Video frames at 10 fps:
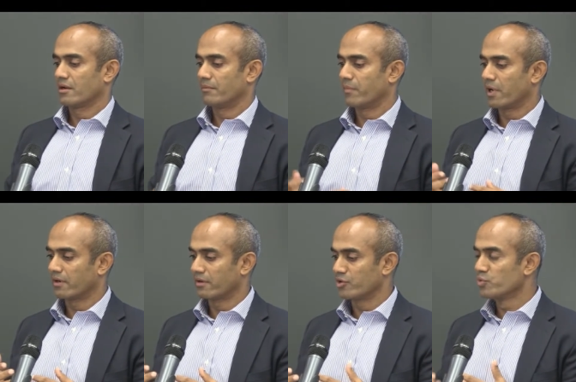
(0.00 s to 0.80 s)
But
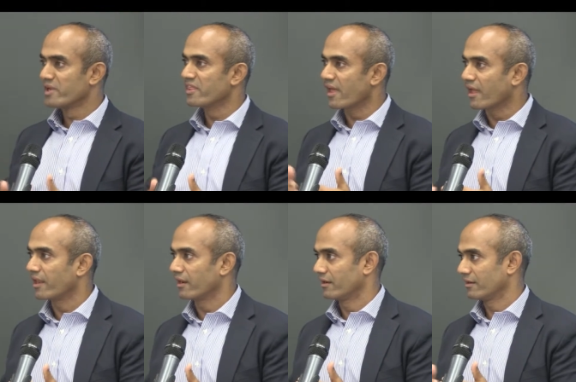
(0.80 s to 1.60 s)
do we
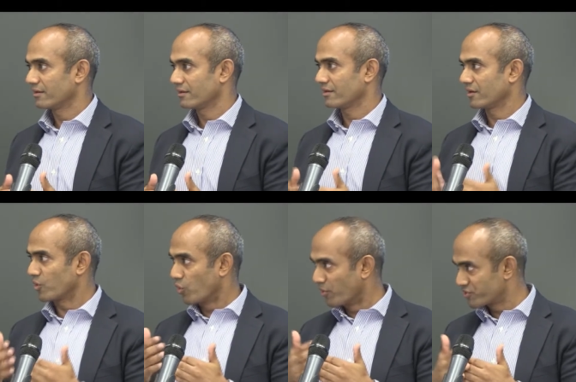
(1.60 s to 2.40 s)
then
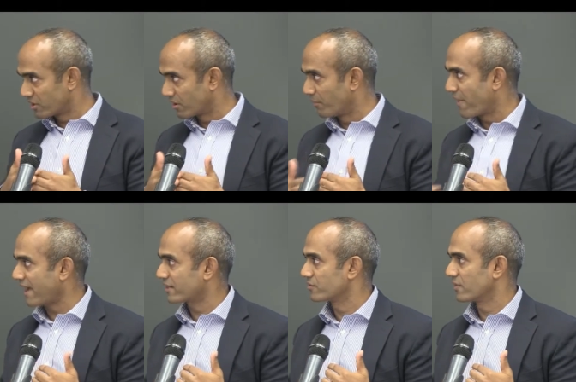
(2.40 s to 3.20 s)
go circle
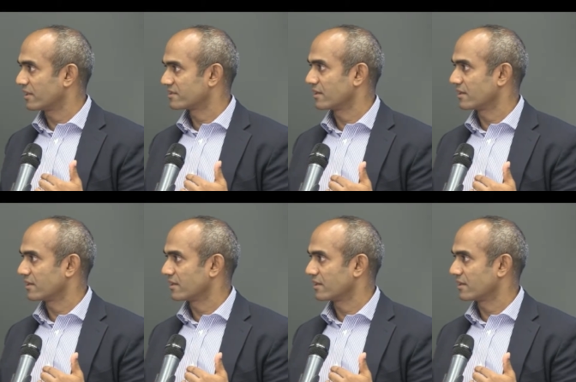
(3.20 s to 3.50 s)
back to that